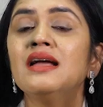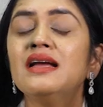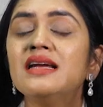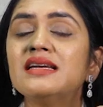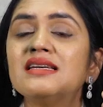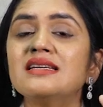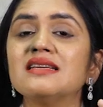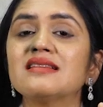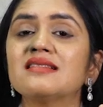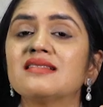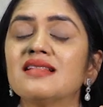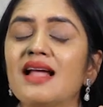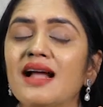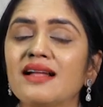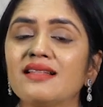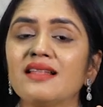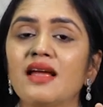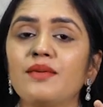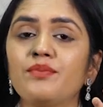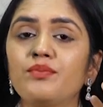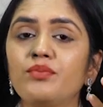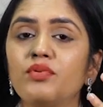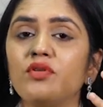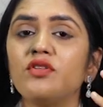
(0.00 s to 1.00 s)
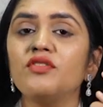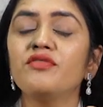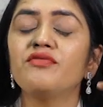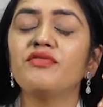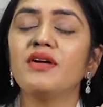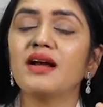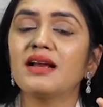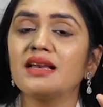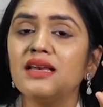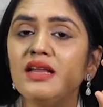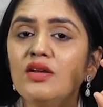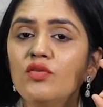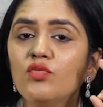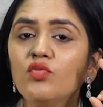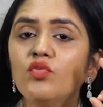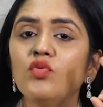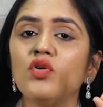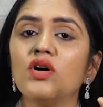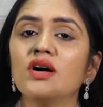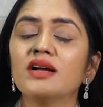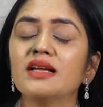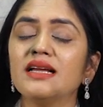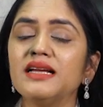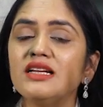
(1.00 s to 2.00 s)
it is like that perfectly
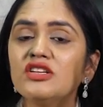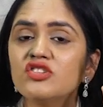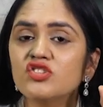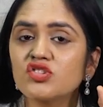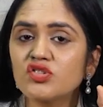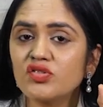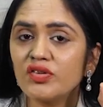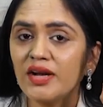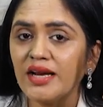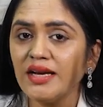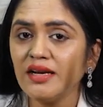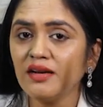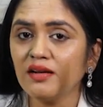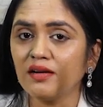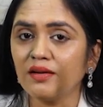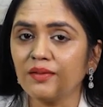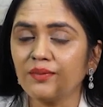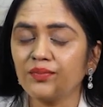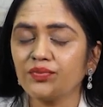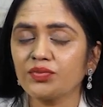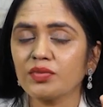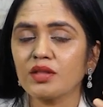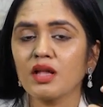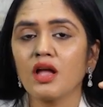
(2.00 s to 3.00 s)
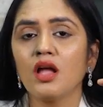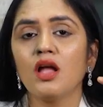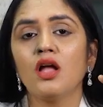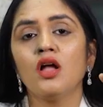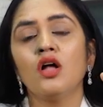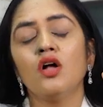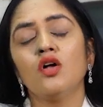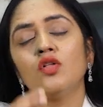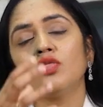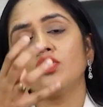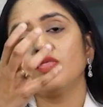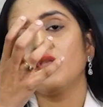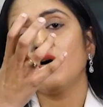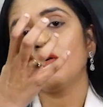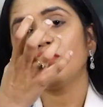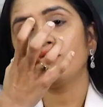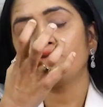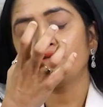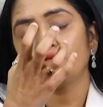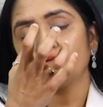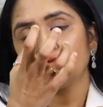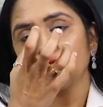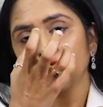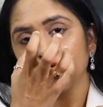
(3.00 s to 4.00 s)
working strainer. The
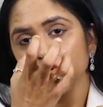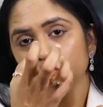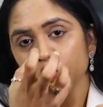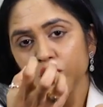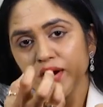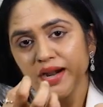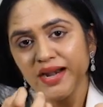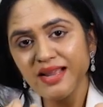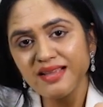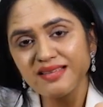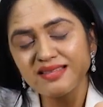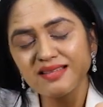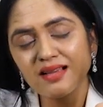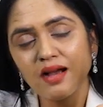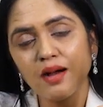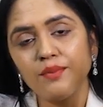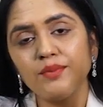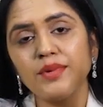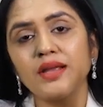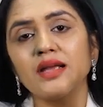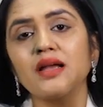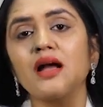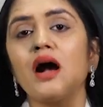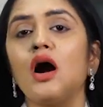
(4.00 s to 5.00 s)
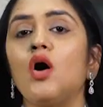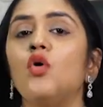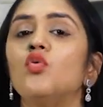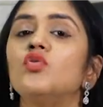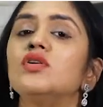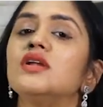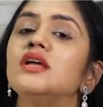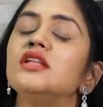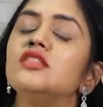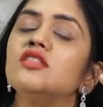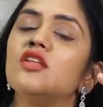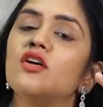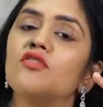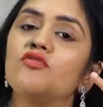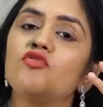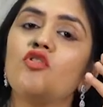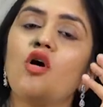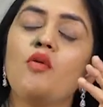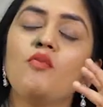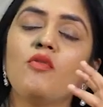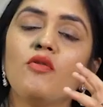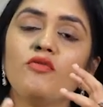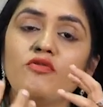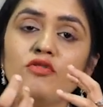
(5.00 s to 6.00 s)
fluid is coming out in the
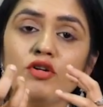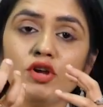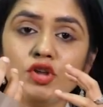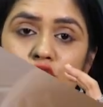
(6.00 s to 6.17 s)
form of